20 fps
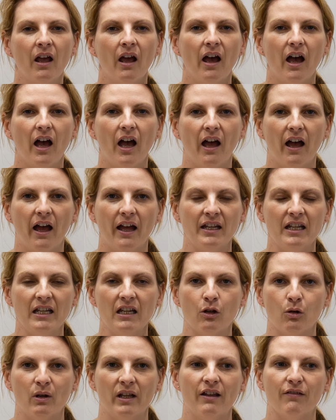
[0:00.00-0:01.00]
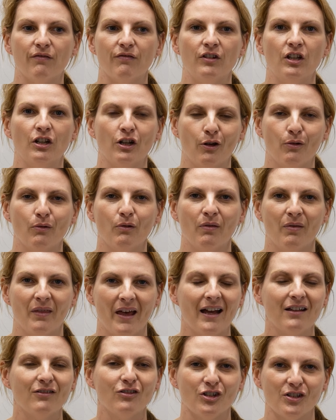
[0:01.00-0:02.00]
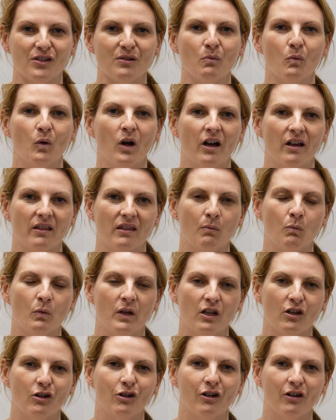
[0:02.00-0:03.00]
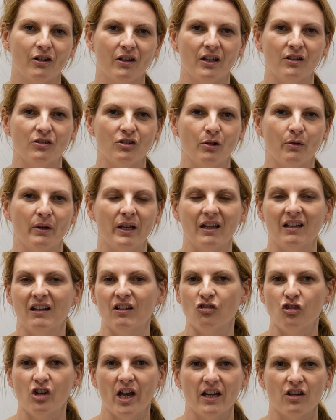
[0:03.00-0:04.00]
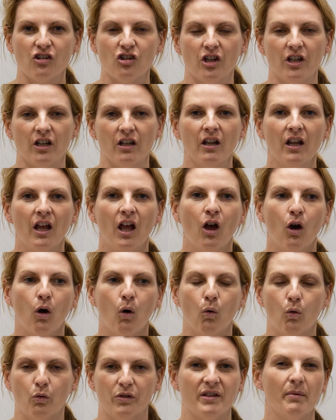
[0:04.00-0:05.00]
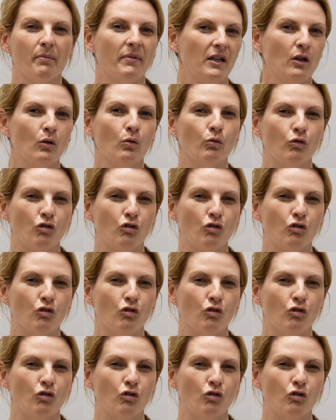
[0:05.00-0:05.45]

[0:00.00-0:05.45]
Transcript: And equally, if that doesn't work, then we can look at doing an injection or something called